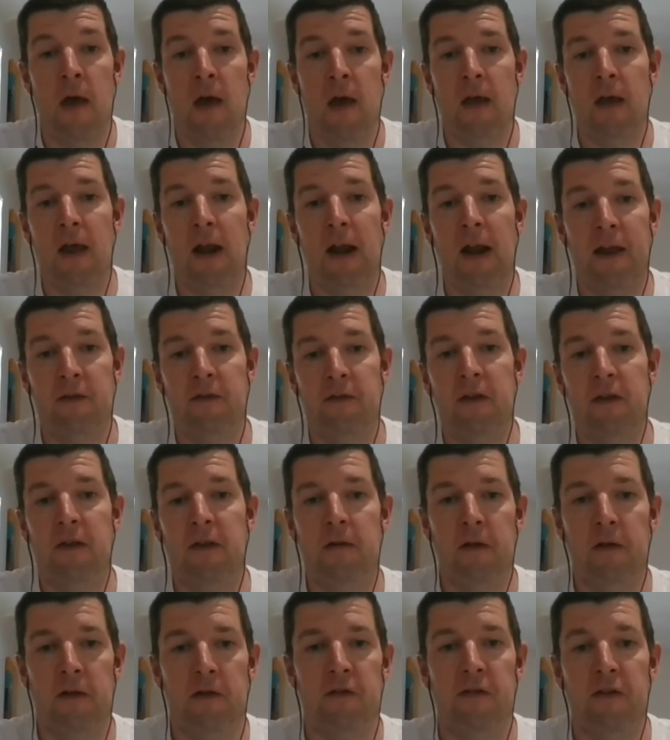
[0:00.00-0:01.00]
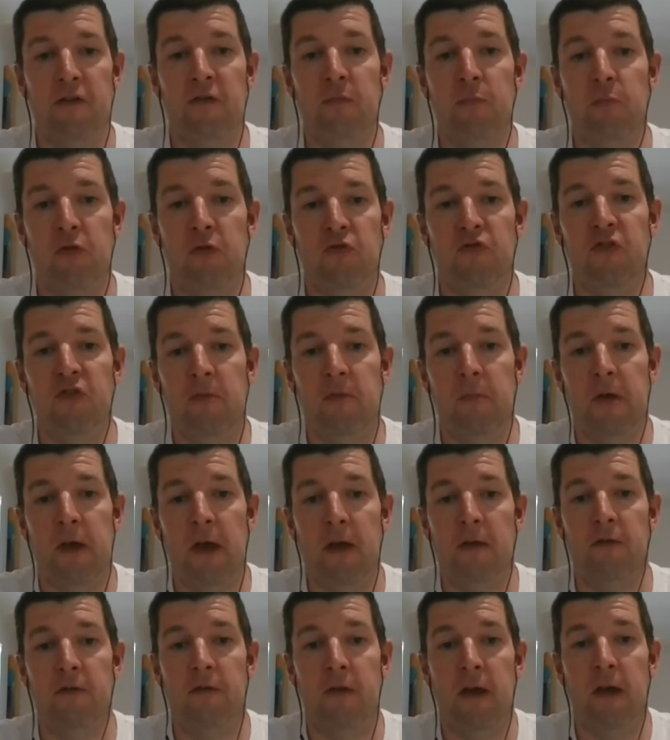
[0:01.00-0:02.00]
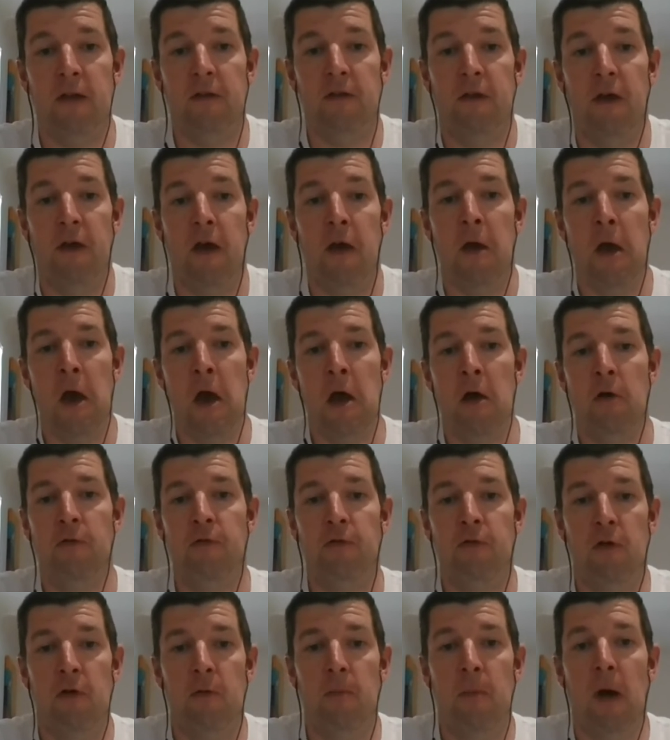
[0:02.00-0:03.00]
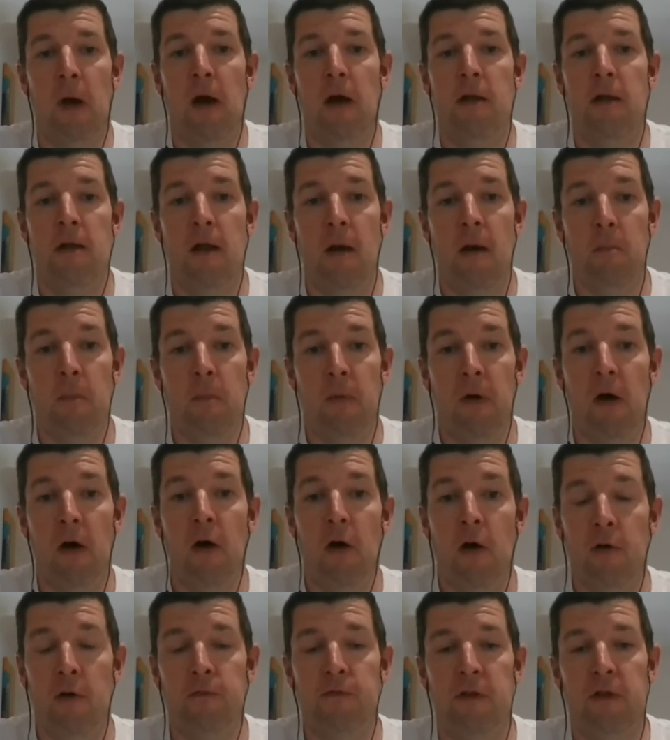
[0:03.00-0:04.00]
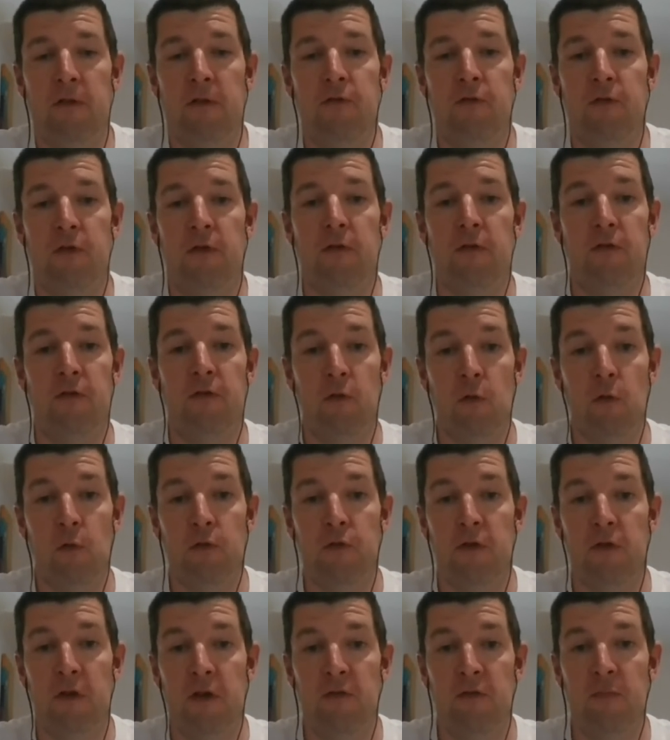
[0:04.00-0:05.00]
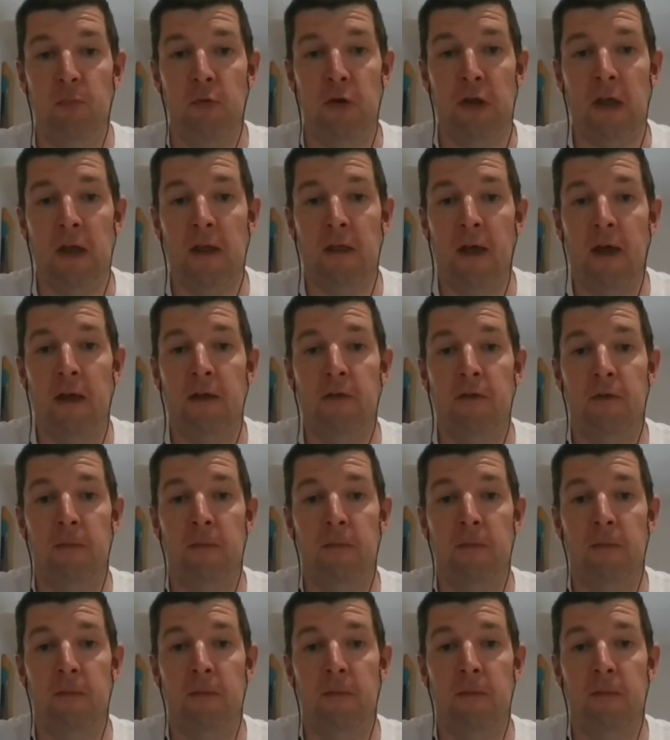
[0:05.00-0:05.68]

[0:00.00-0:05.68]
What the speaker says: collecting disparate GPS data from a number of different sources, bringing that